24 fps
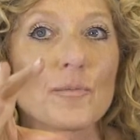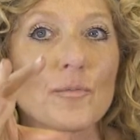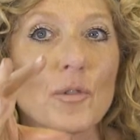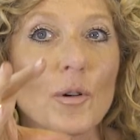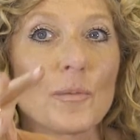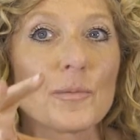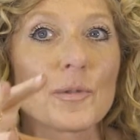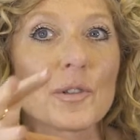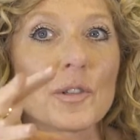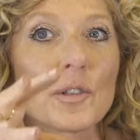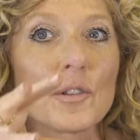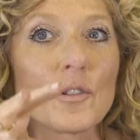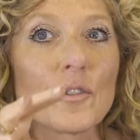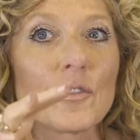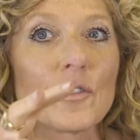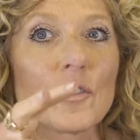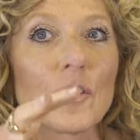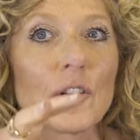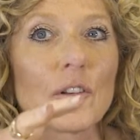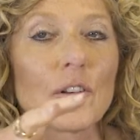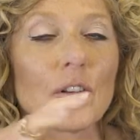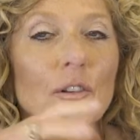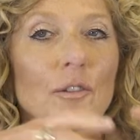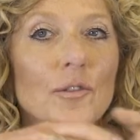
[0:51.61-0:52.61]
proper
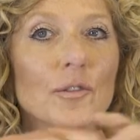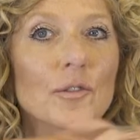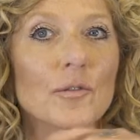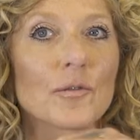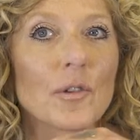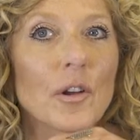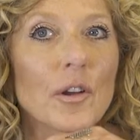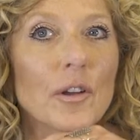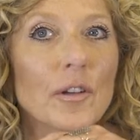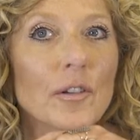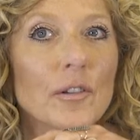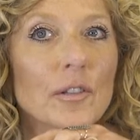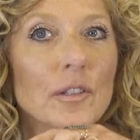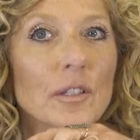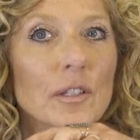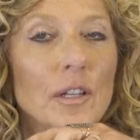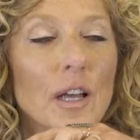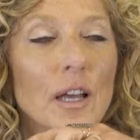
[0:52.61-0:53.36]
studio in Lotts Road,